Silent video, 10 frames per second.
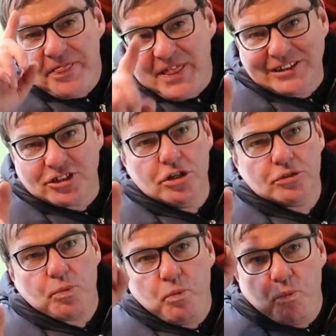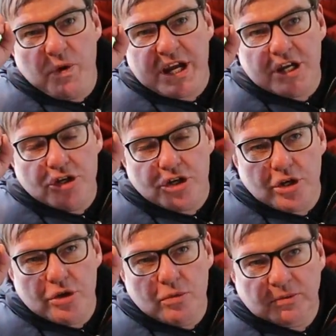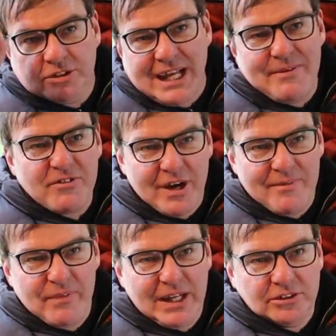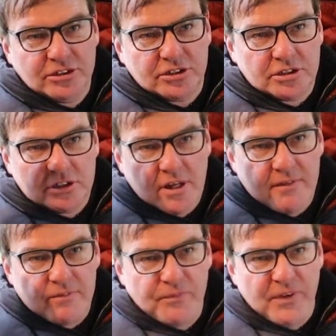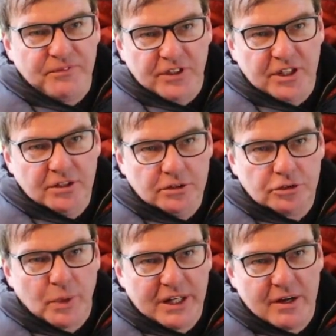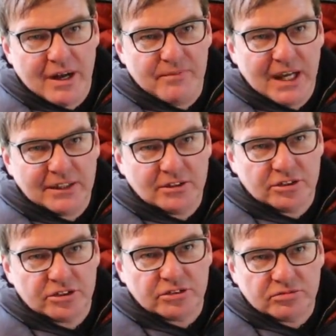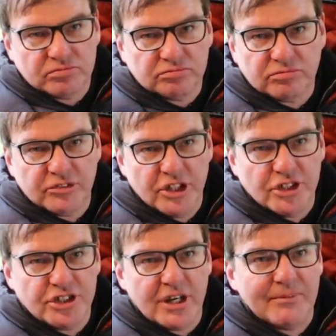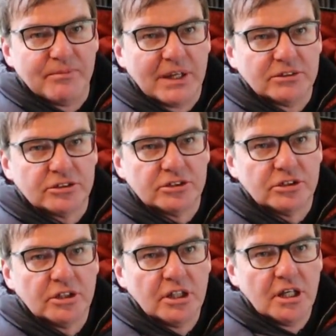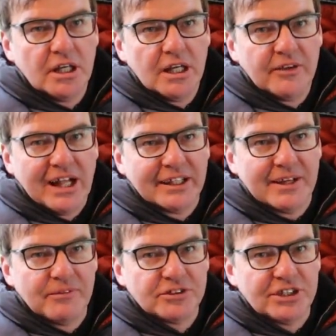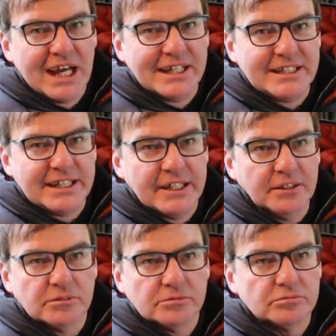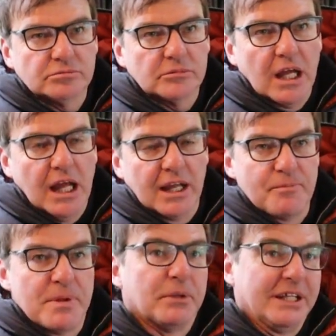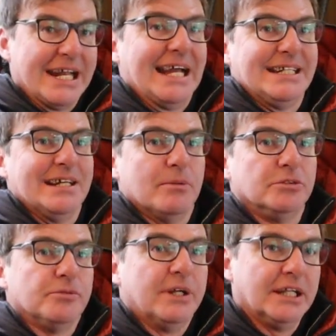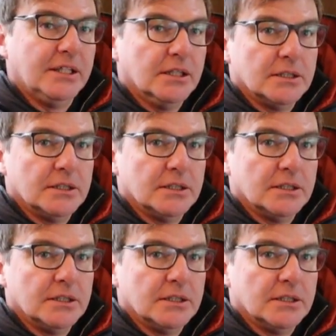That's good. We can do 10 grand vans, 15, 20 grand vans, 30 grand vans. That'll give us an idea. Give people an idea, won't it, really?